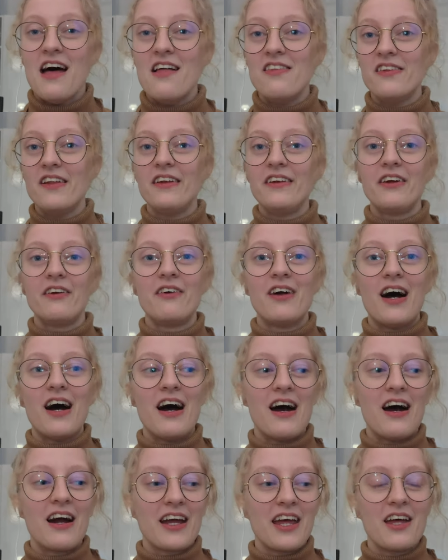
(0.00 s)
And then there
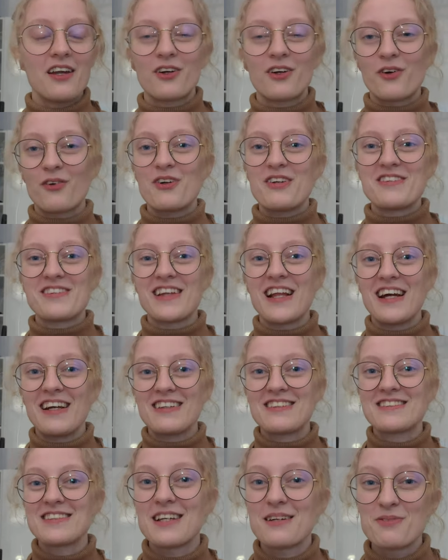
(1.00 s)
are categories
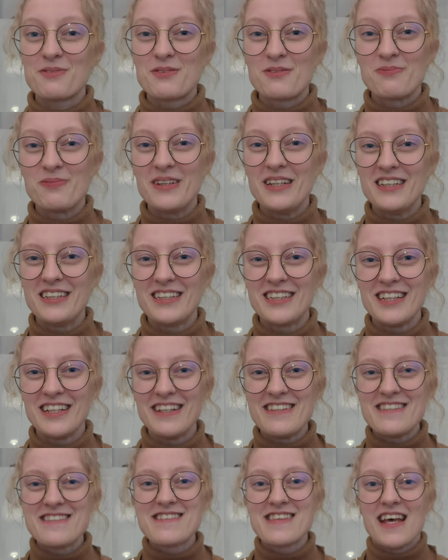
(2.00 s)
like
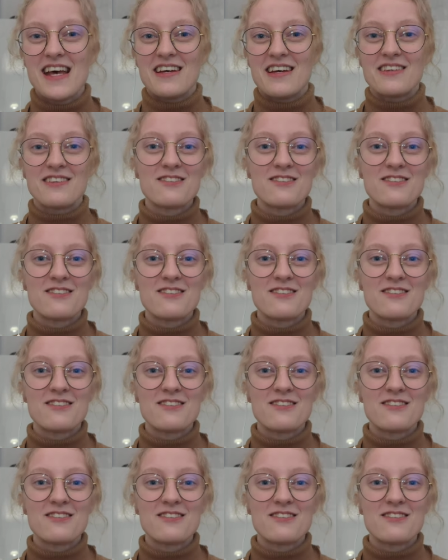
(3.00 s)
subspecies,